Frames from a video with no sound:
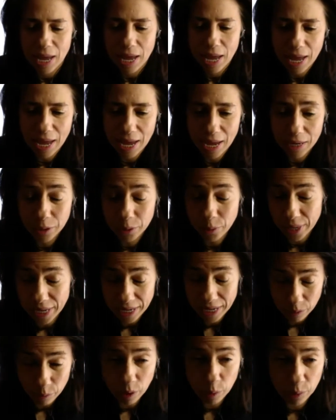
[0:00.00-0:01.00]
and
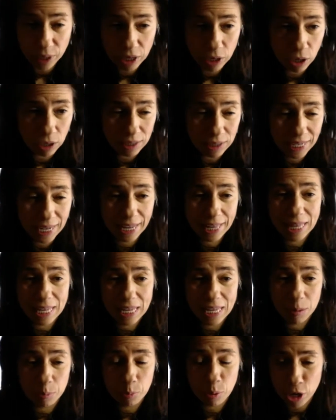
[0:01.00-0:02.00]
created what we call today
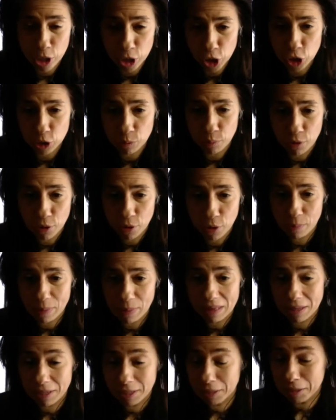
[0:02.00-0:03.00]
the Posture Pro
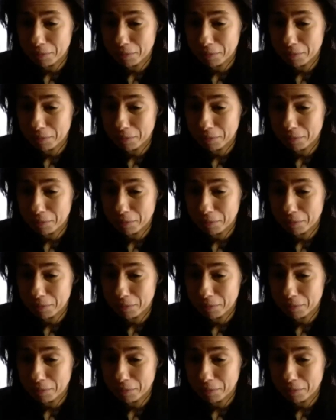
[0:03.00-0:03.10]
method.